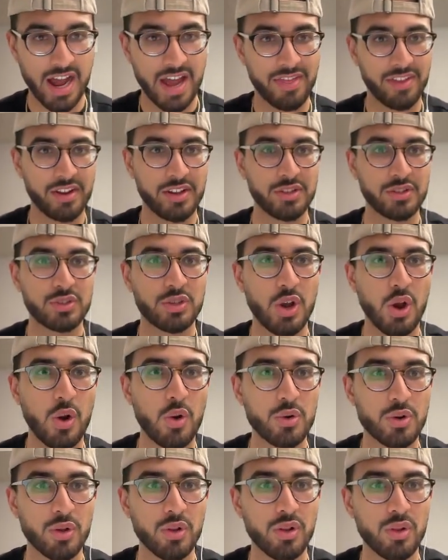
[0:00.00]
And then in
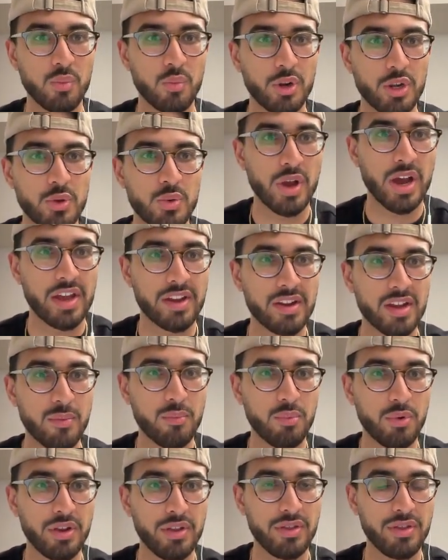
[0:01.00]
total, what do you end
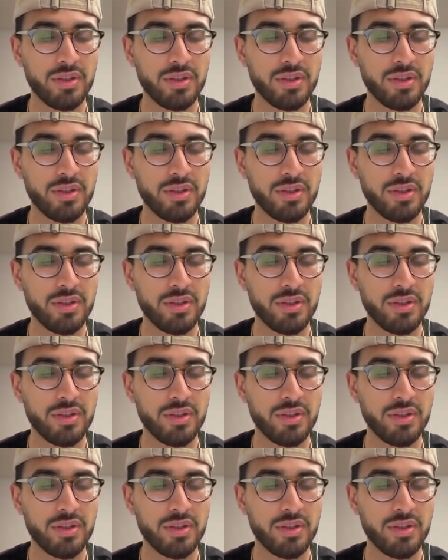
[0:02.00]
up with?